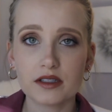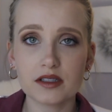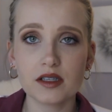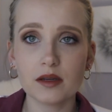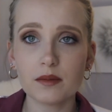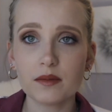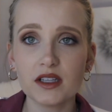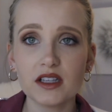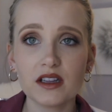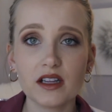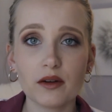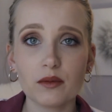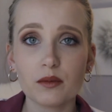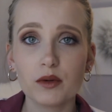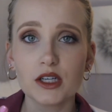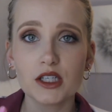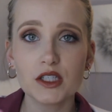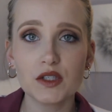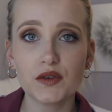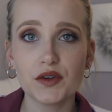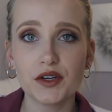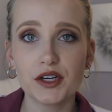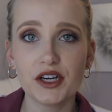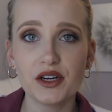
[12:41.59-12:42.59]
Something that
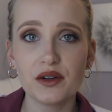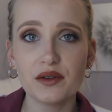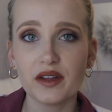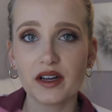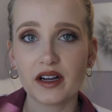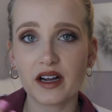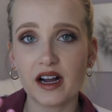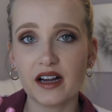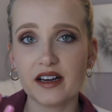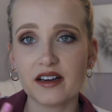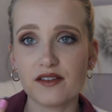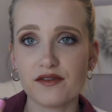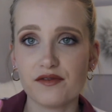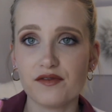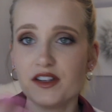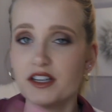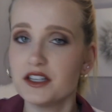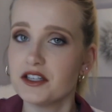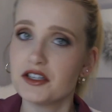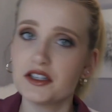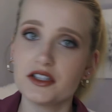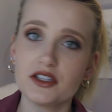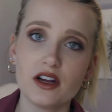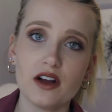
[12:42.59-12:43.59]
works for you, that kind of
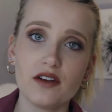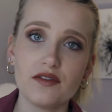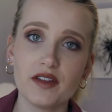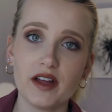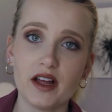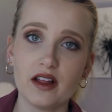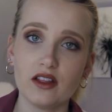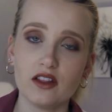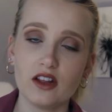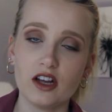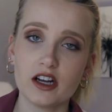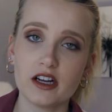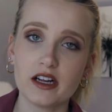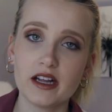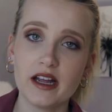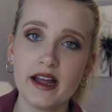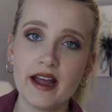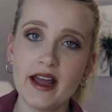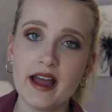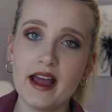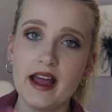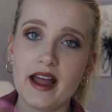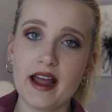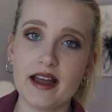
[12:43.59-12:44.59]
finishes off that look
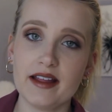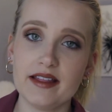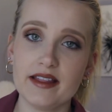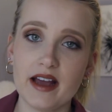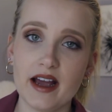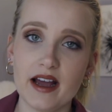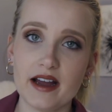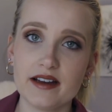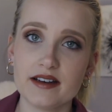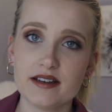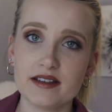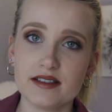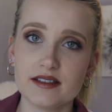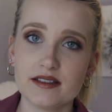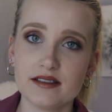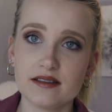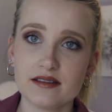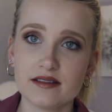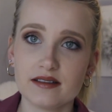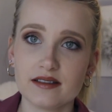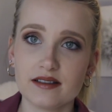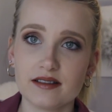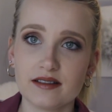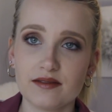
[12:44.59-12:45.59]
and that
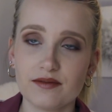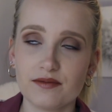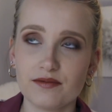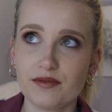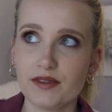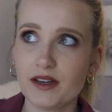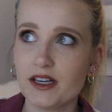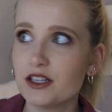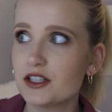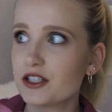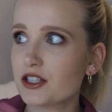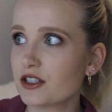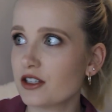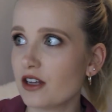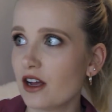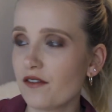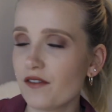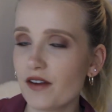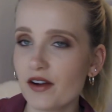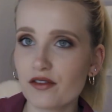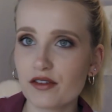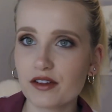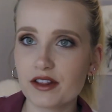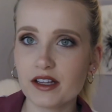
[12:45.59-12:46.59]
finishes
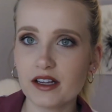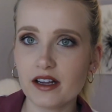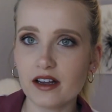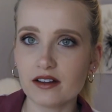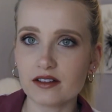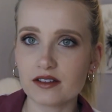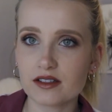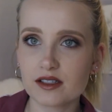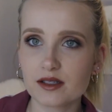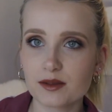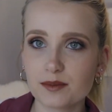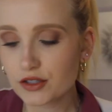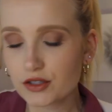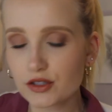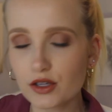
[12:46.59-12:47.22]
off everything else.